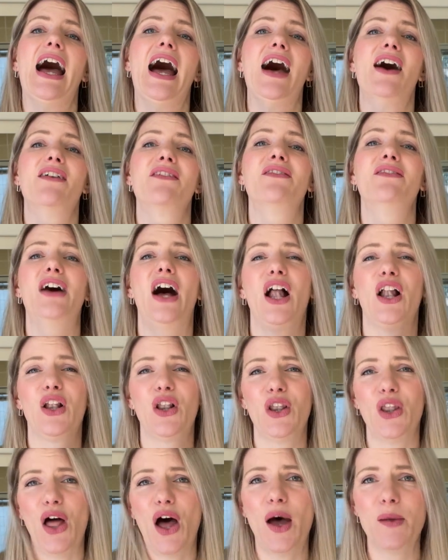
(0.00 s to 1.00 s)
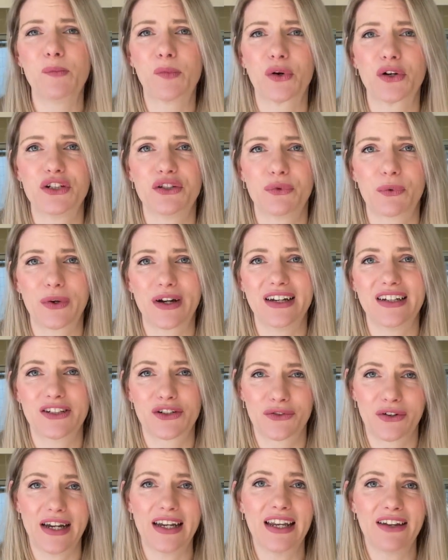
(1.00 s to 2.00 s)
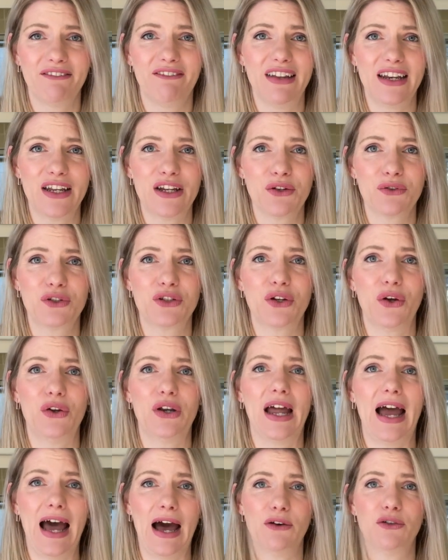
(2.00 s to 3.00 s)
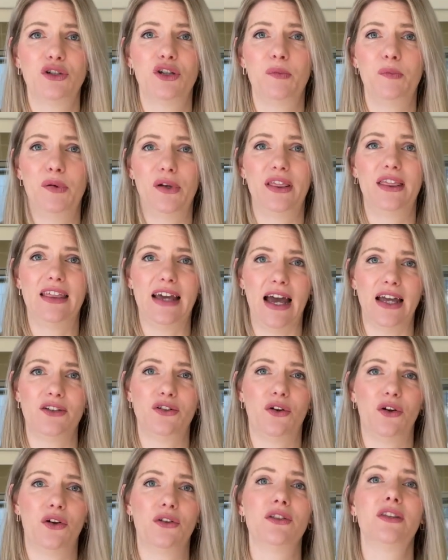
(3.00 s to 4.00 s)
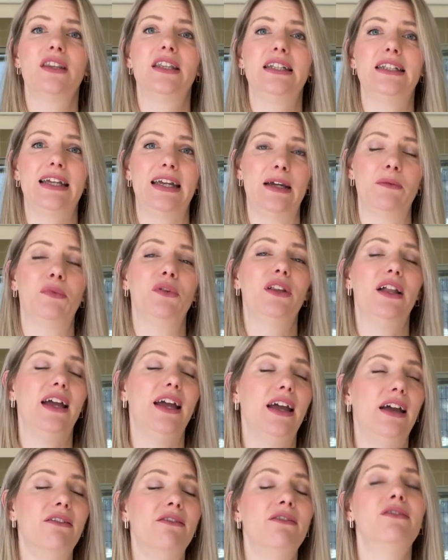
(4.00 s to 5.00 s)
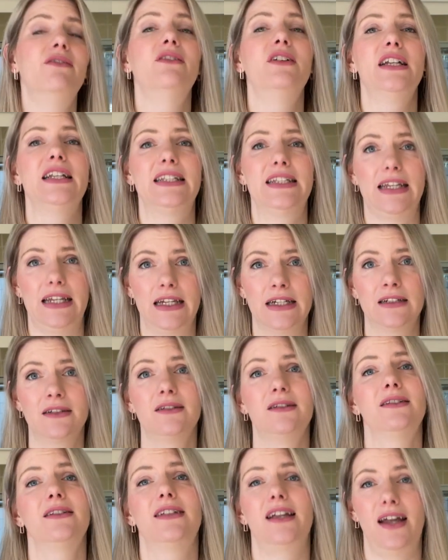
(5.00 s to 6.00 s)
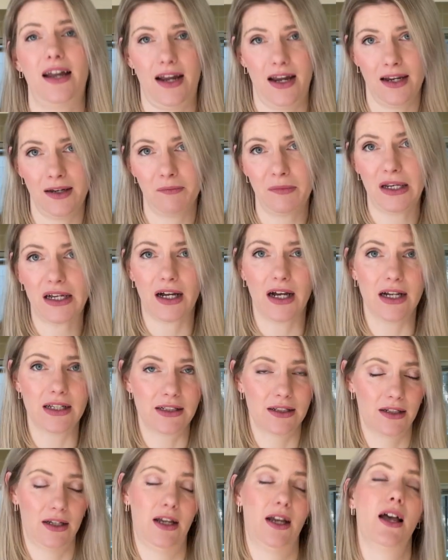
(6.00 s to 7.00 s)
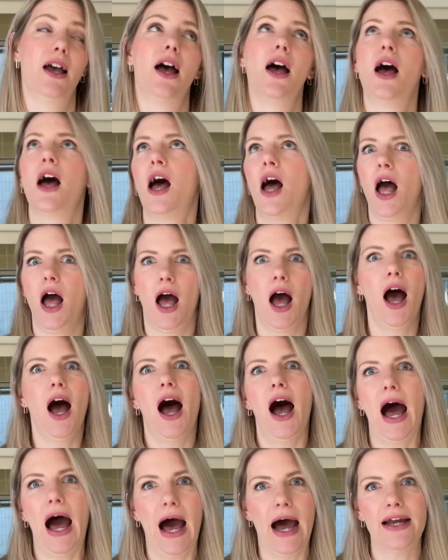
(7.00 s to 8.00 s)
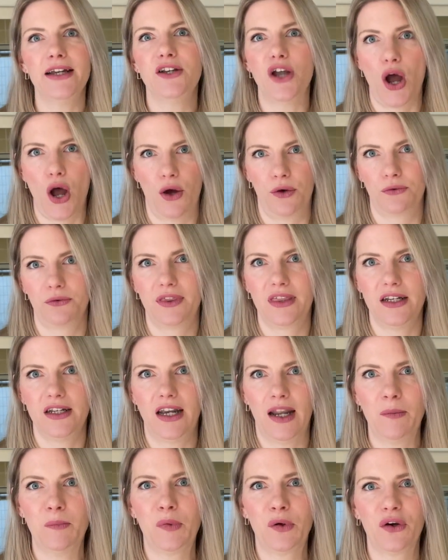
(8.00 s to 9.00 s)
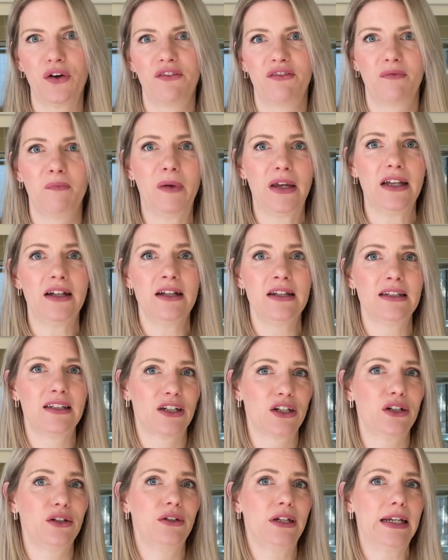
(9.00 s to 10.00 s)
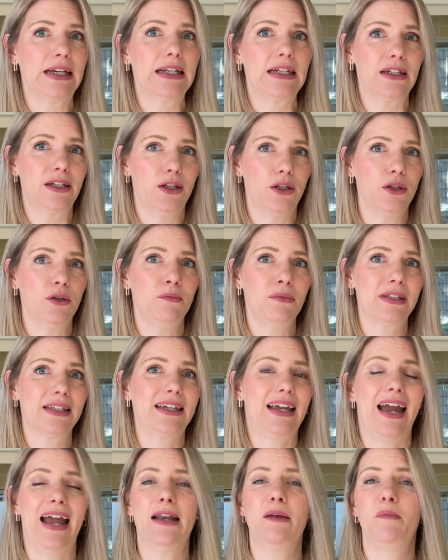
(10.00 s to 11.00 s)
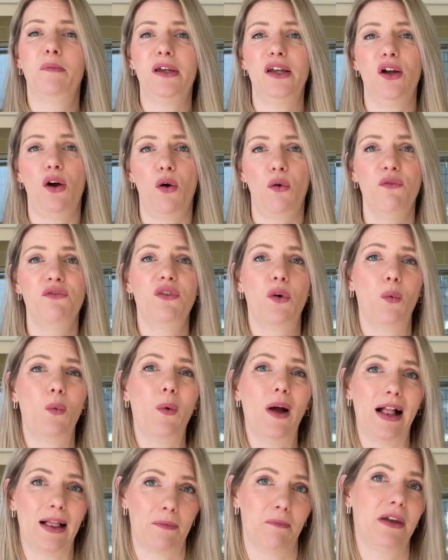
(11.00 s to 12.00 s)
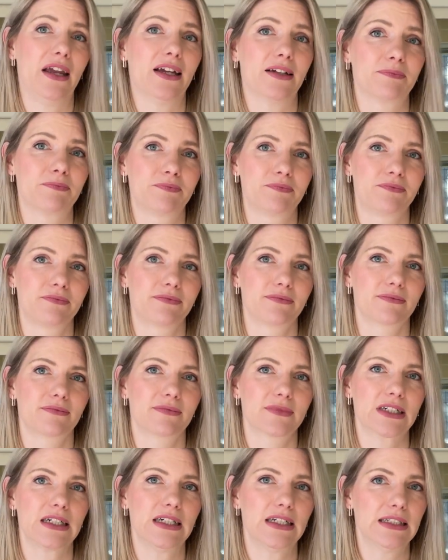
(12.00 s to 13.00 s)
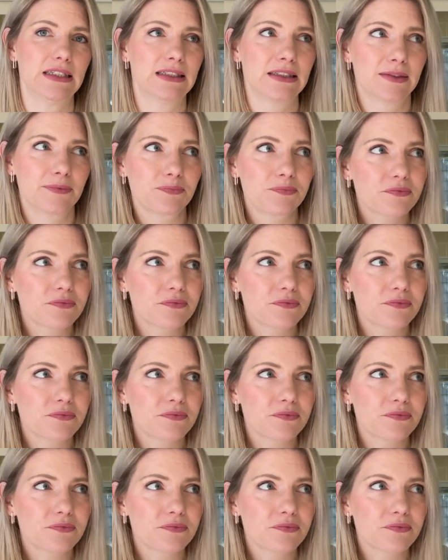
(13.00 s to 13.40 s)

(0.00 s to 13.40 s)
have a lot more training videos on how to put that on the table every single day, because I know the number of meals, including legumes, can be overwhelming, because